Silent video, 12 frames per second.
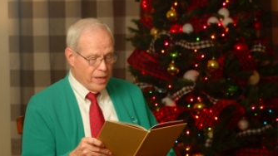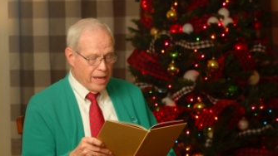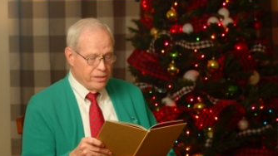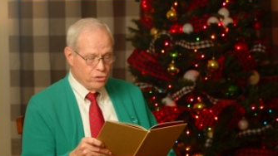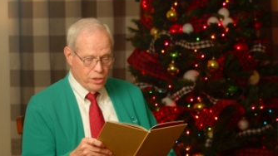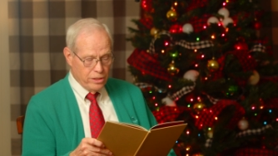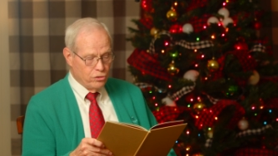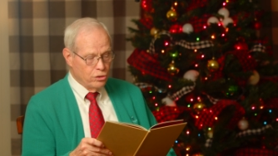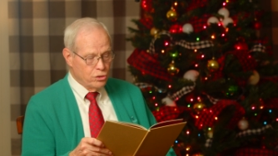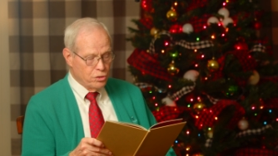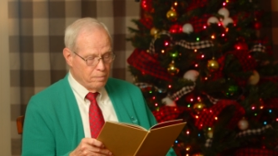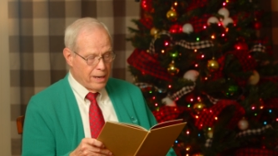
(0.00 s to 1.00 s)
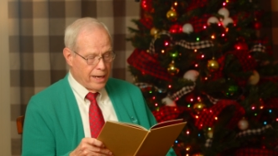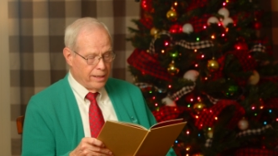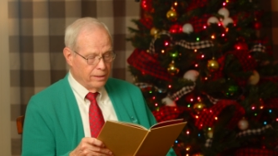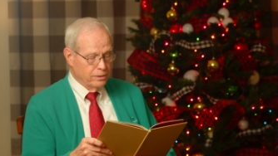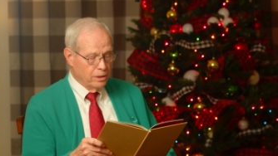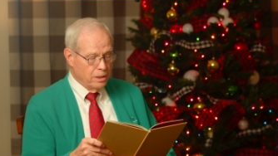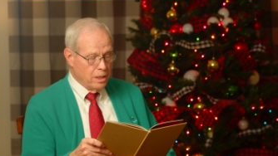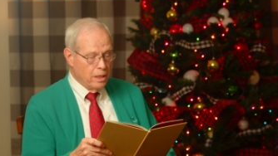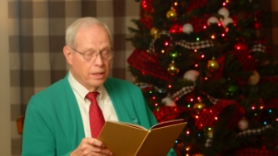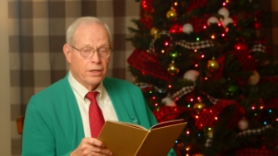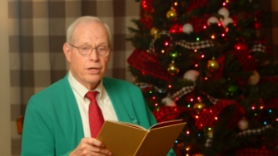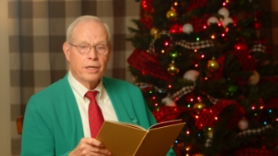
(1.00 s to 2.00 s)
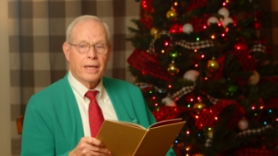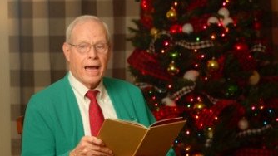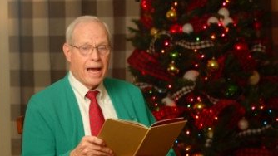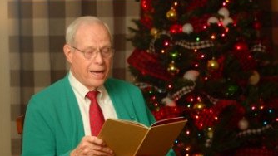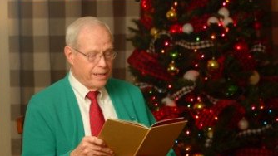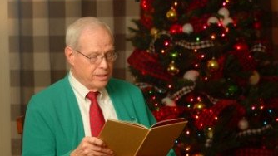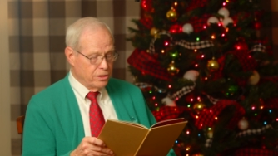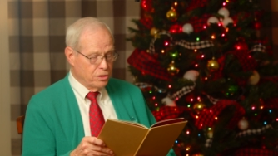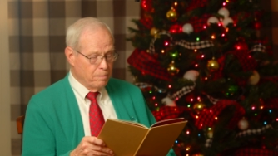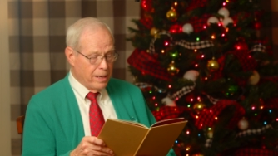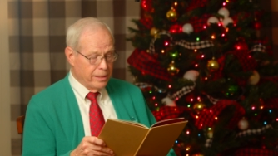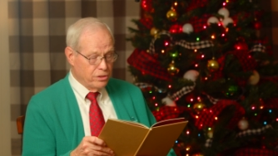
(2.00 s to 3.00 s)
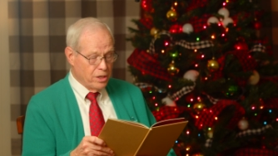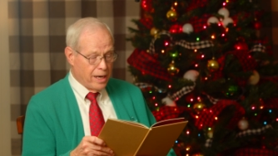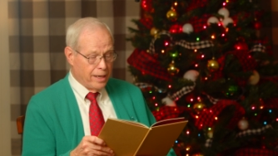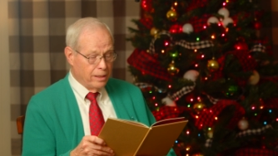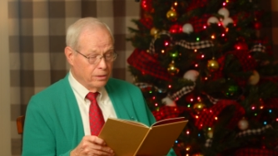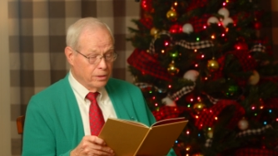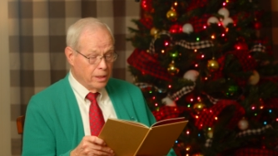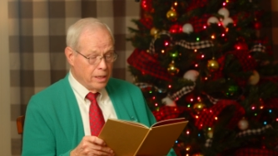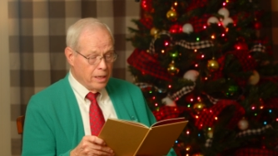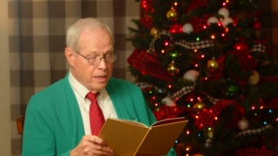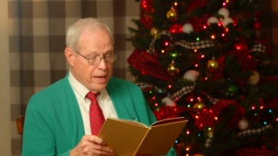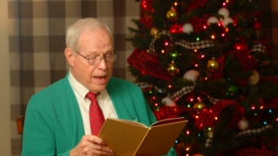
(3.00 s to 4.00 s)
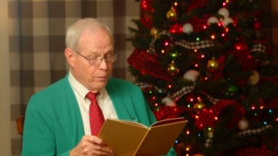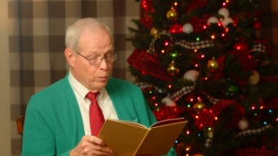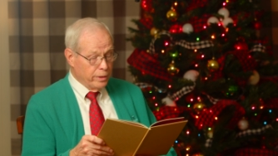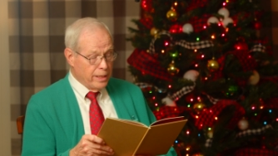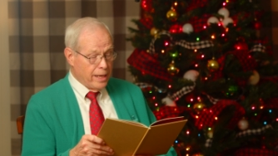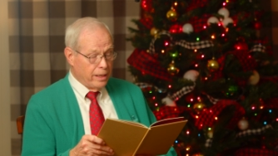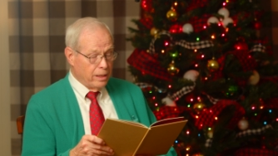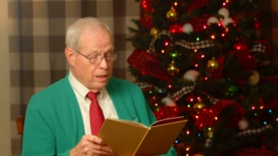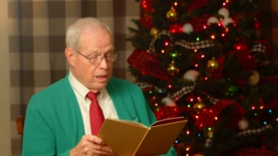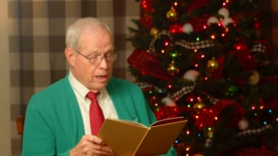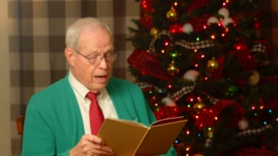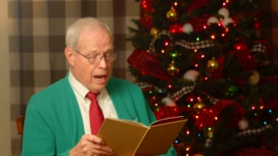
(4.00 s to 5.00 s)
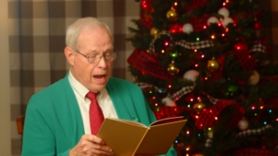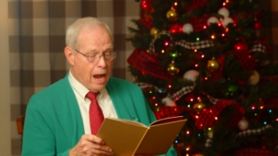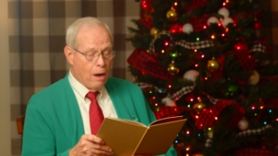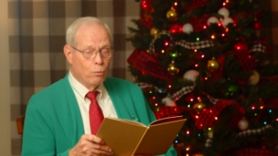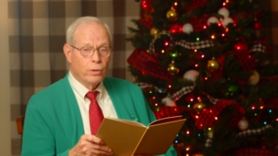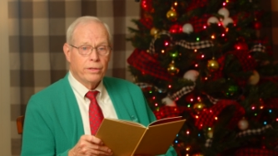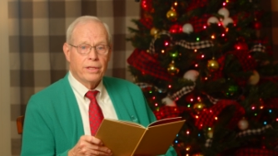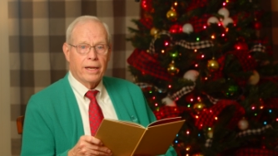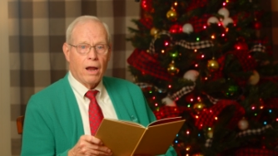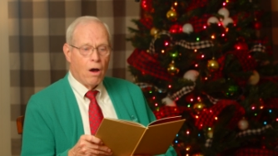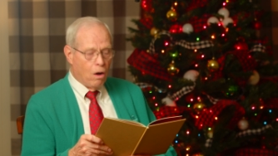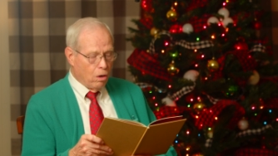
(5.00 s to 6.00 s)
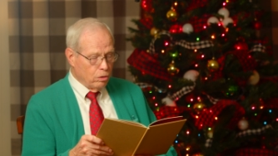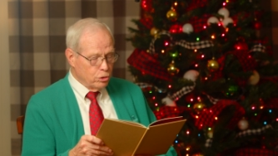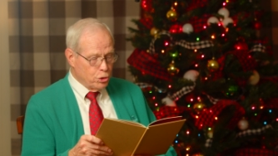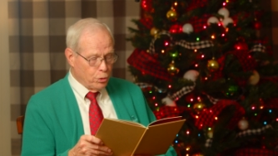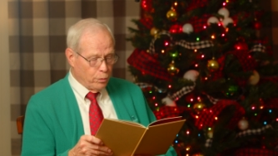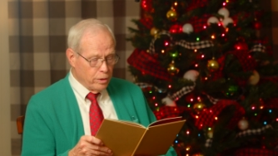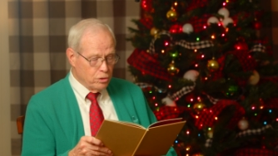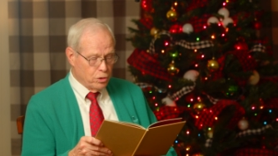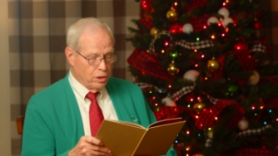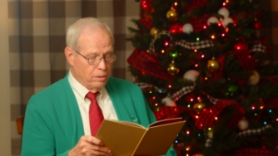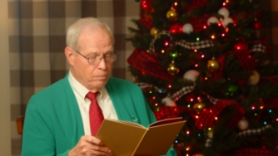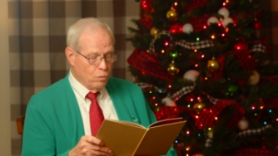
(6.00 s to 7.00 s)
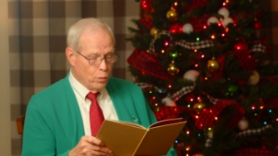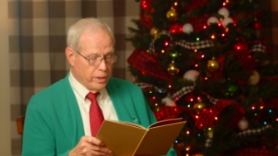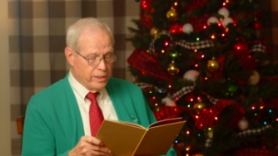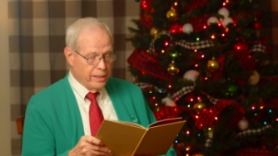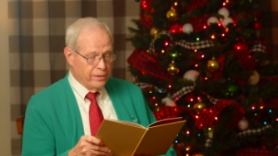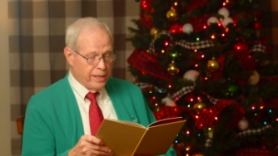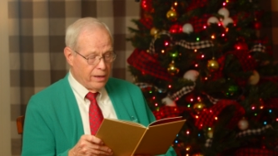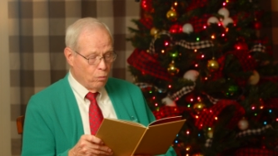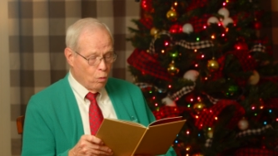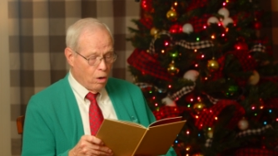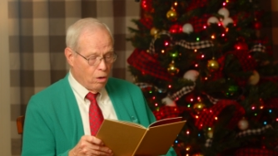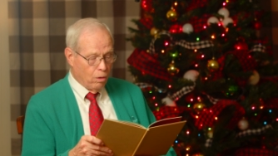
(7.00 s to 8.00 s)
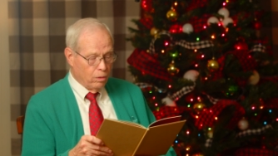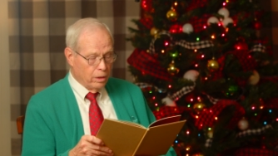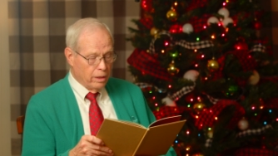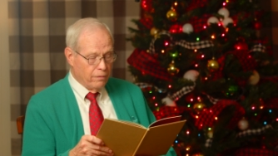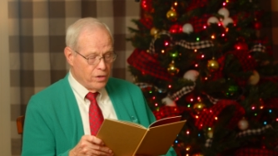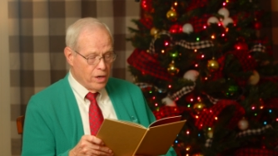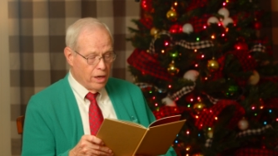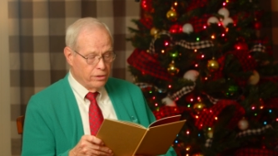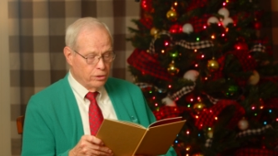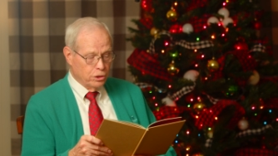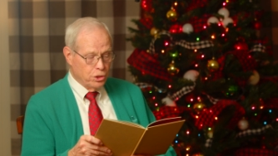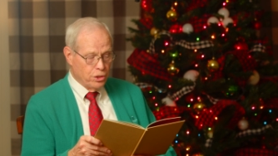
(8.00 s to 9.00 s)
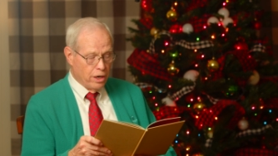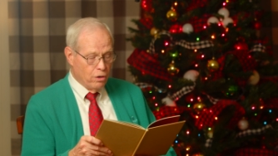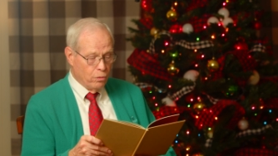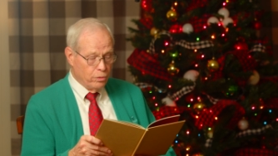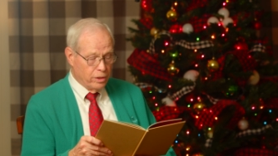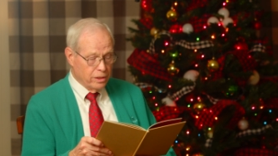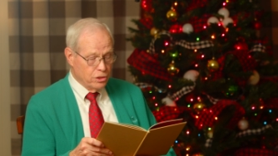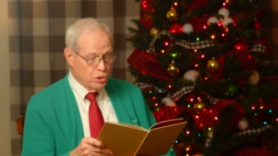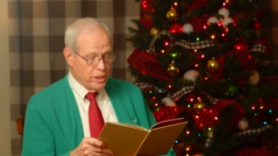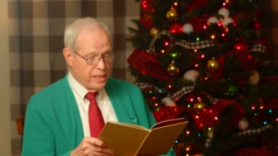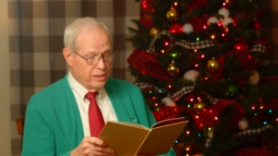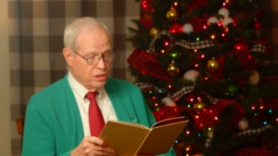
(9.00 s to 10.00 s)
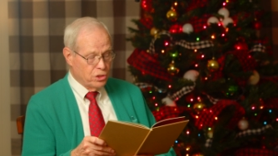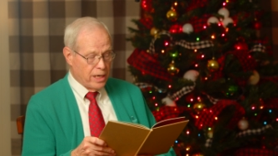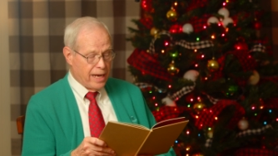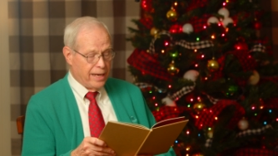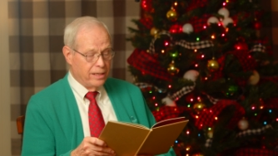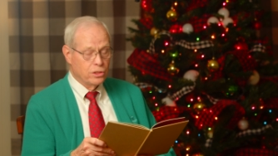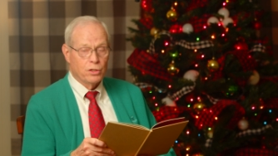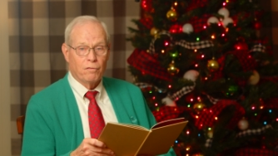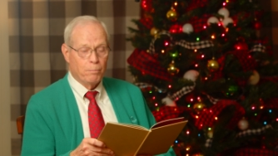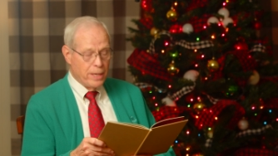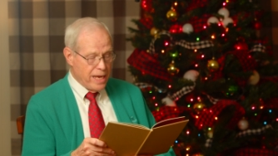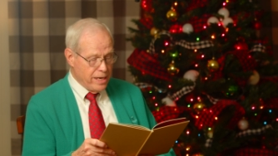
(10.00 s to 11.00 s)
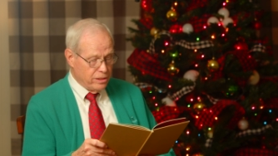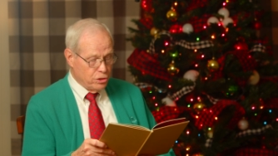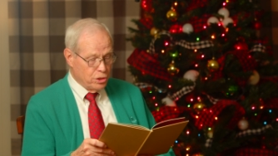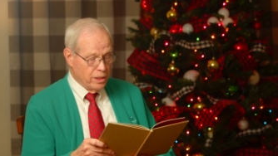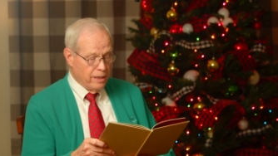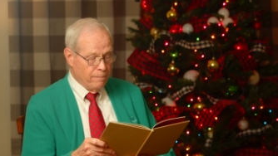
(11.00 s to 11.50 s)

And Jesus smiled. "Good eyes, my child, and I would that all Jerusalem within that wall of yonder stone could see the signs of peace."